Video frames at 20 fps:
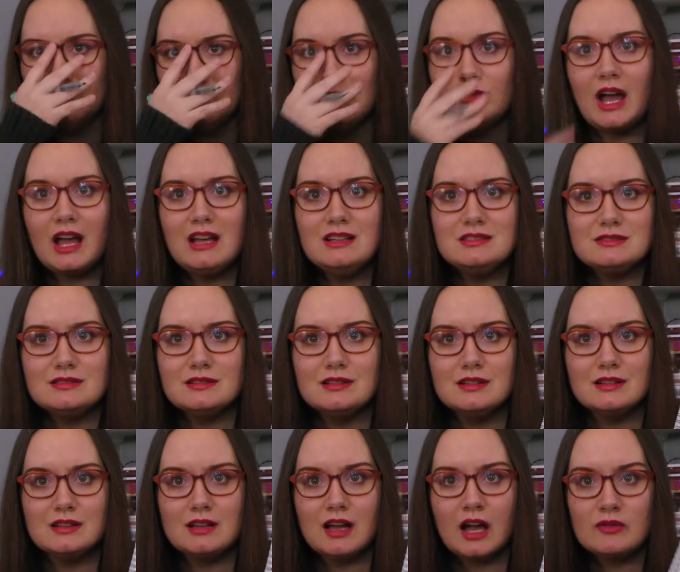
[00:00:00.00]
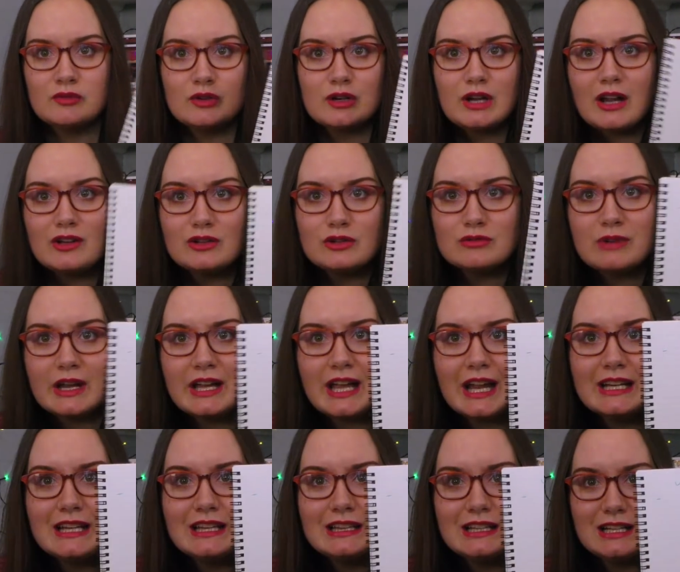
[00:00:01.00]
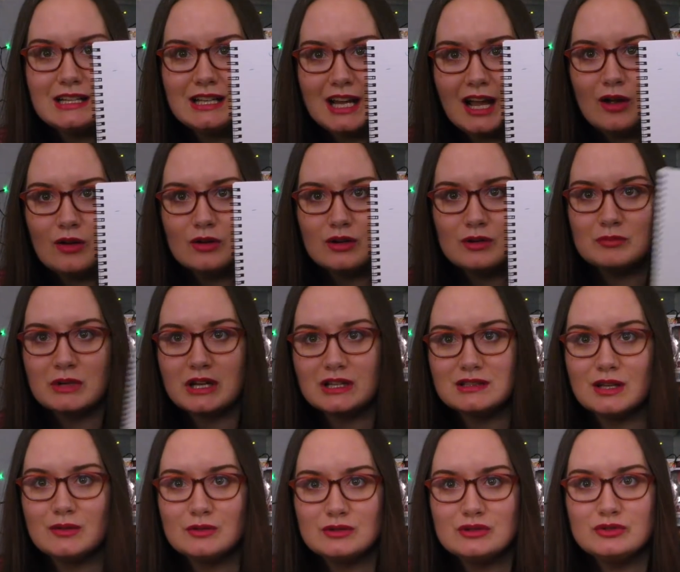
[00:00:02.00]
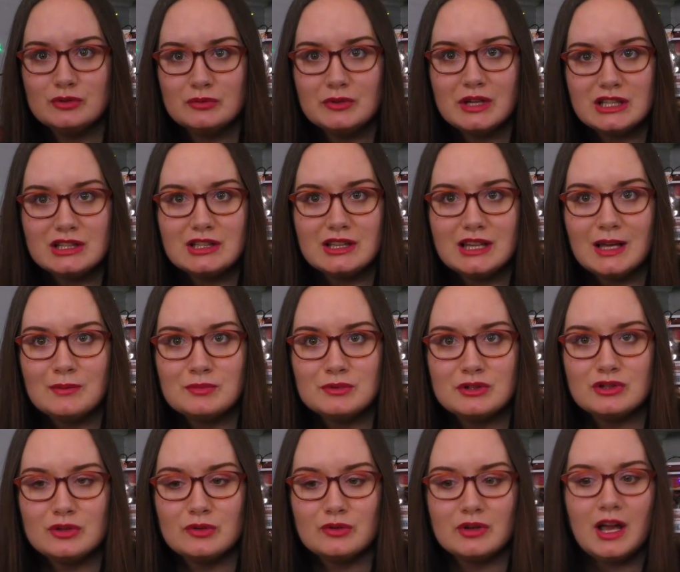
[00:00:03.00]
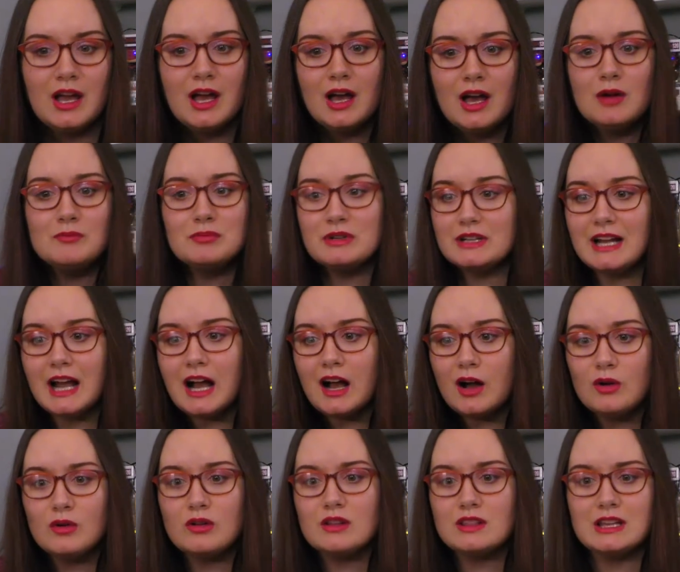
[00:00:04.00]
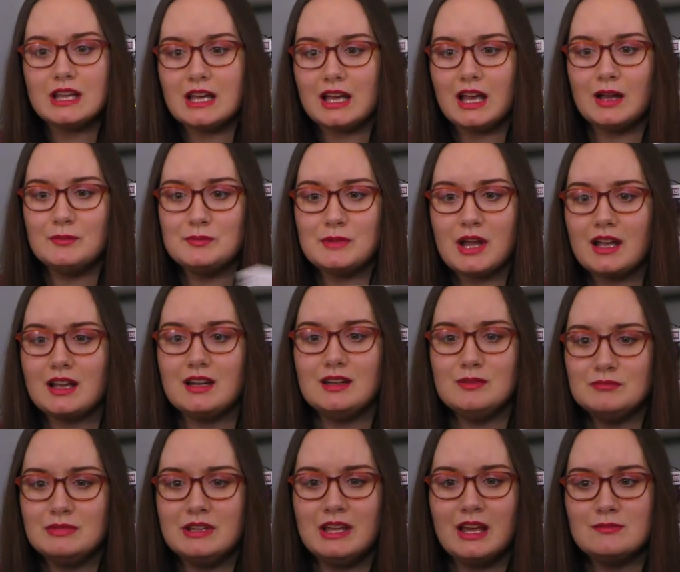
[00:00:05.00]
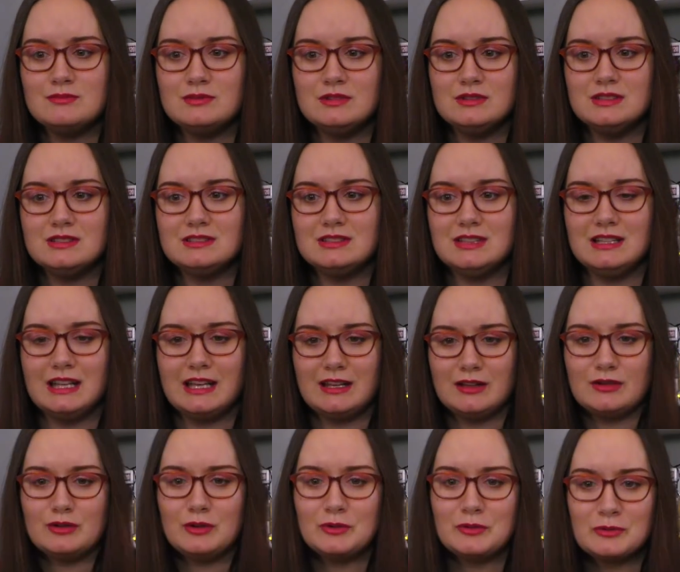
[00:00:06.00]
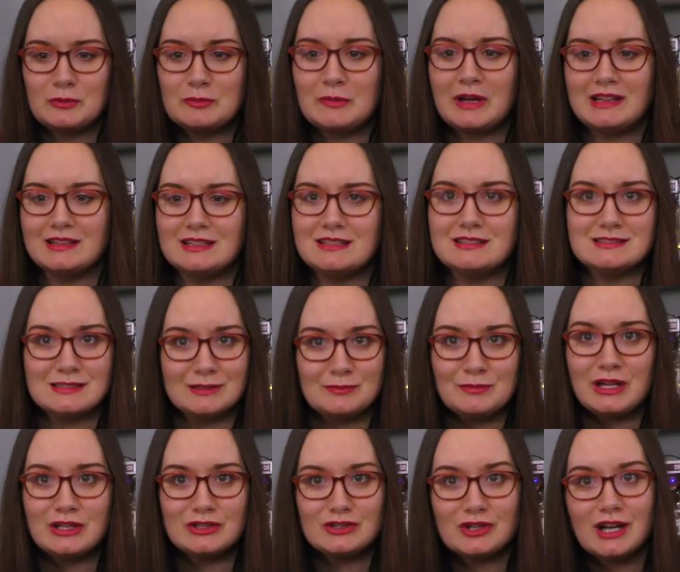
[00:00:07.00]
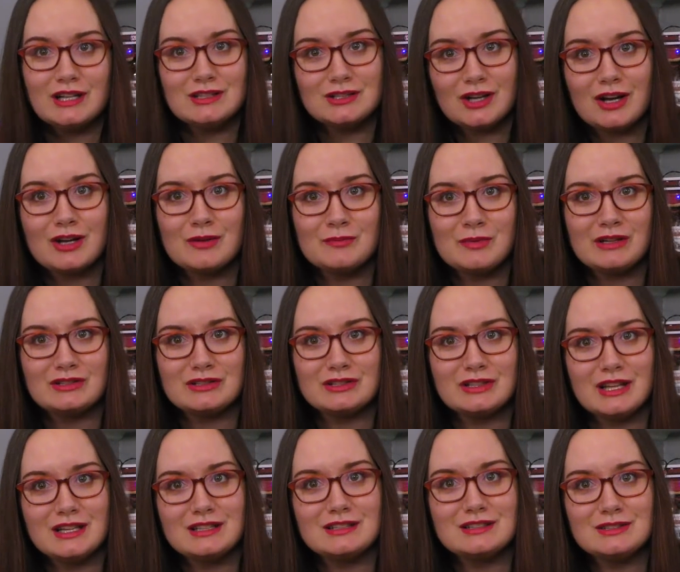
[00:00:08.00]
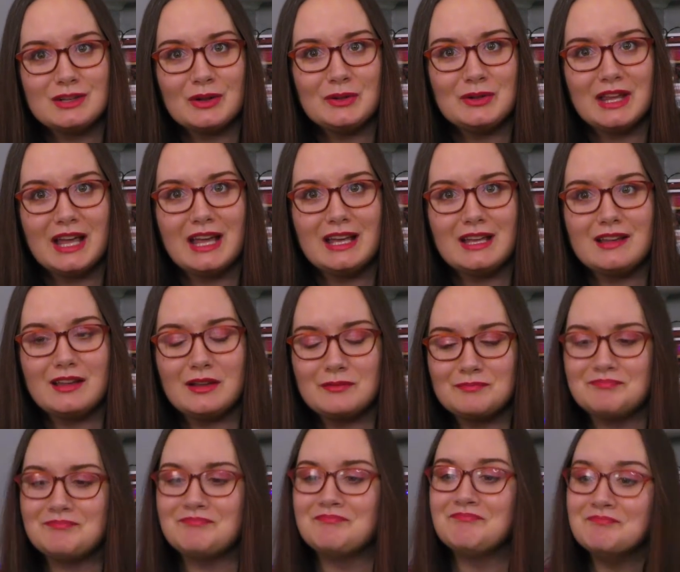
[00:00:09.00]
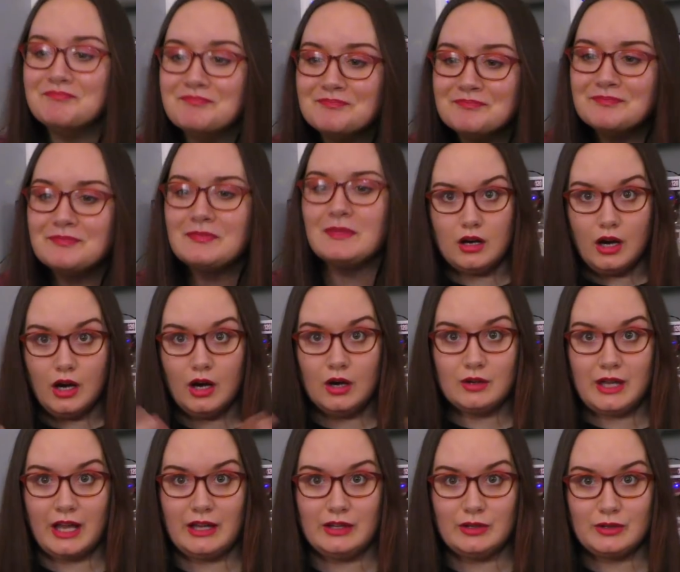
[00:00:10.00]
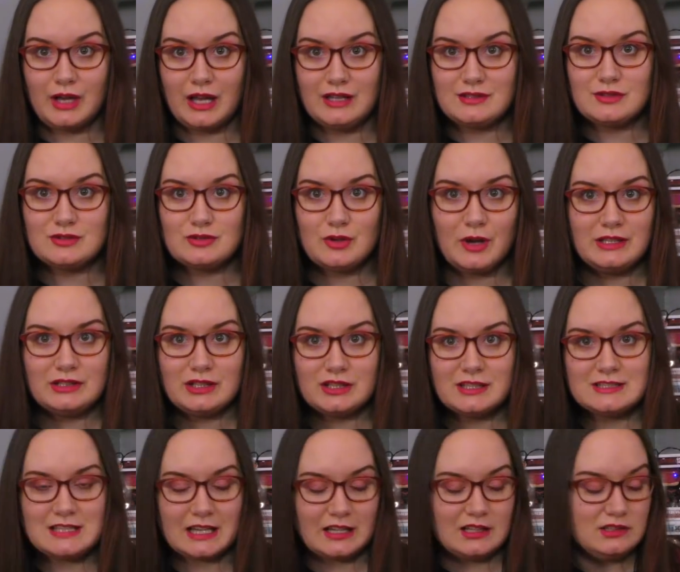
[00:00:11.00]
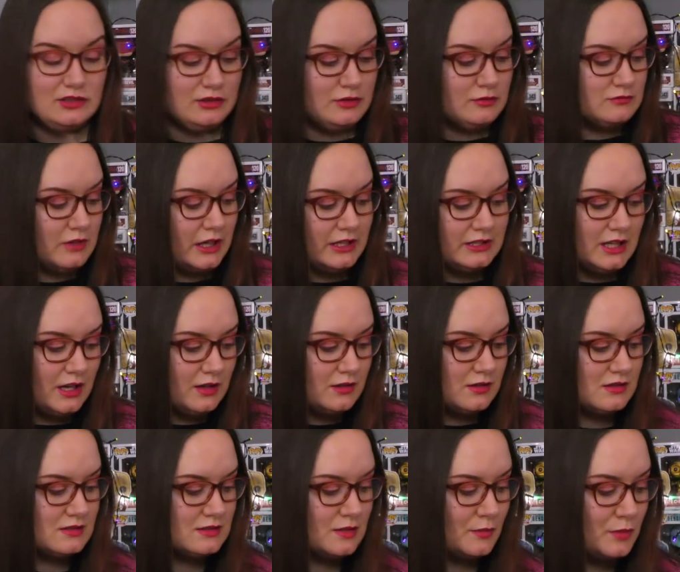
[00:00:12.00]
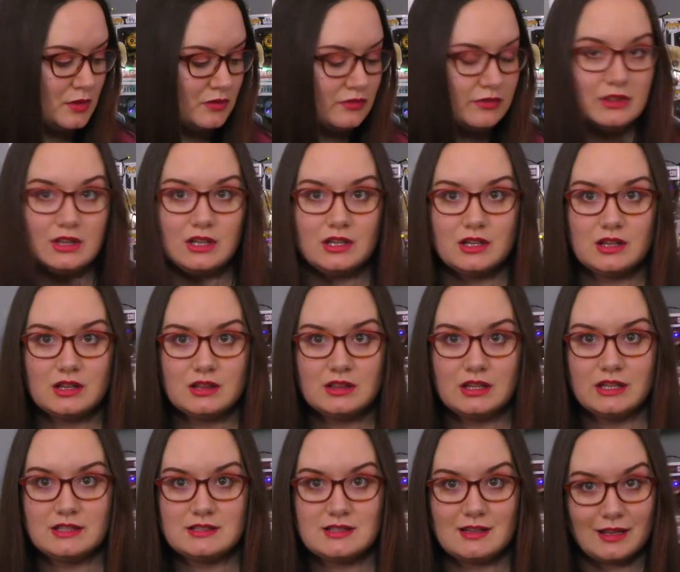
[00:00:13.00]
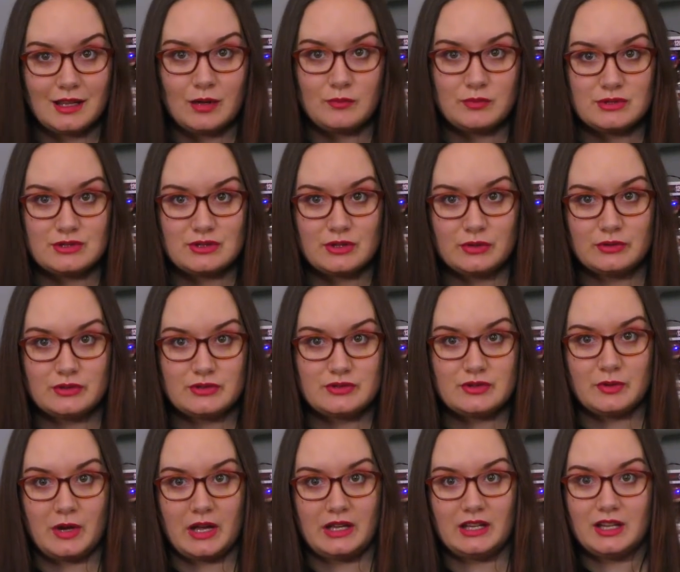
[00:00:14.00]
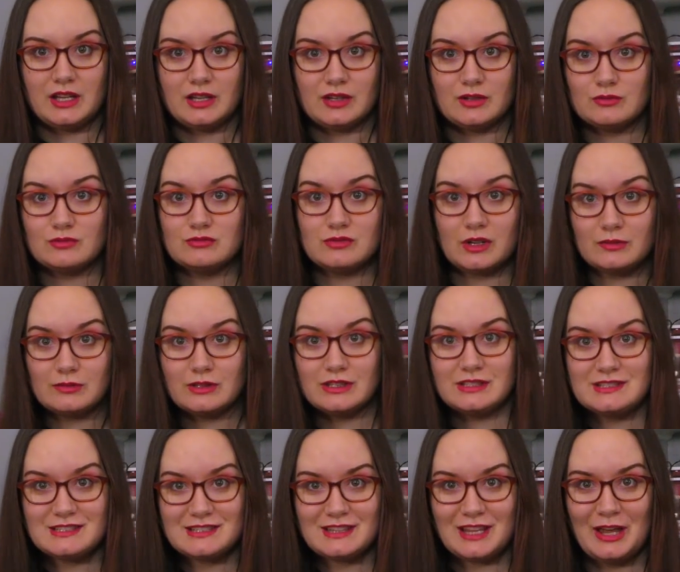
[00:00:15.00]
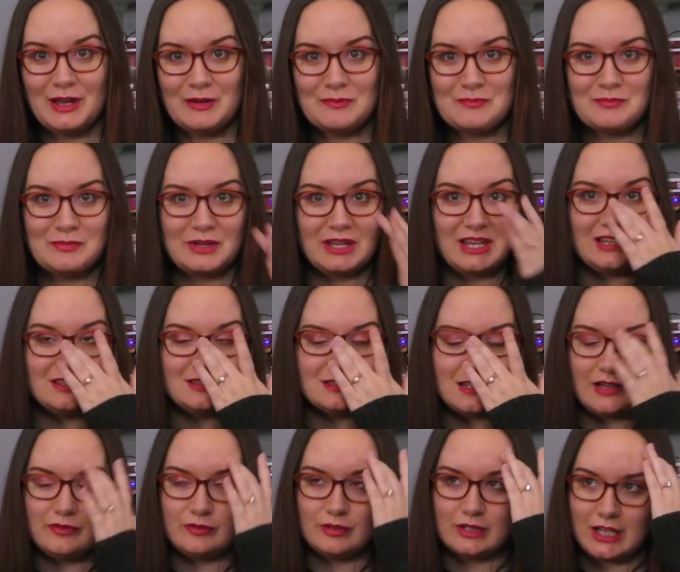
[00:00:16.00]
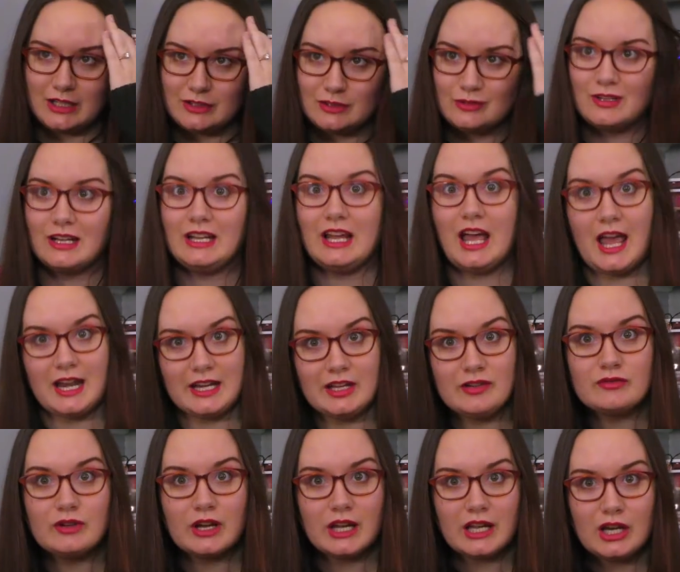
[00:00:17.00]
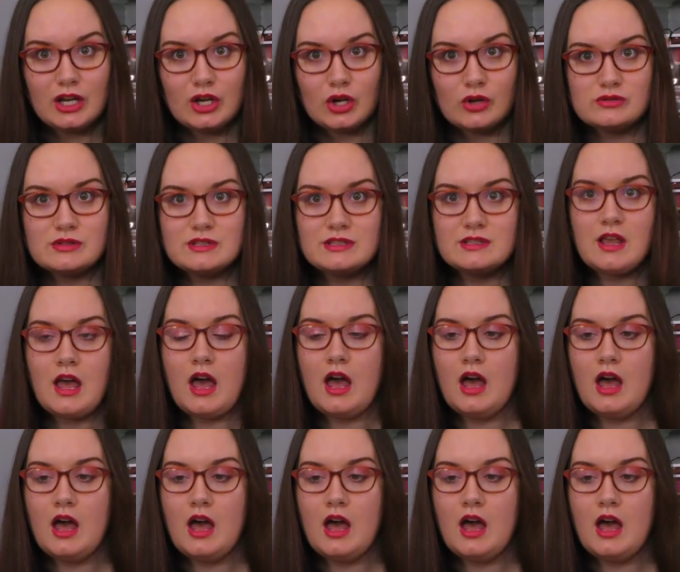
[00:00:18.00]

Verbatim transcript: you guys, I forgot to write anything down because I was too into the episode. But now, like, I'm not gonna be able to like go through my list and make sure I talk about shit. So like, Okay, you guys, so I took a second to write down some of the things in the episode so I can reference them because I forgot to write any freaking notes.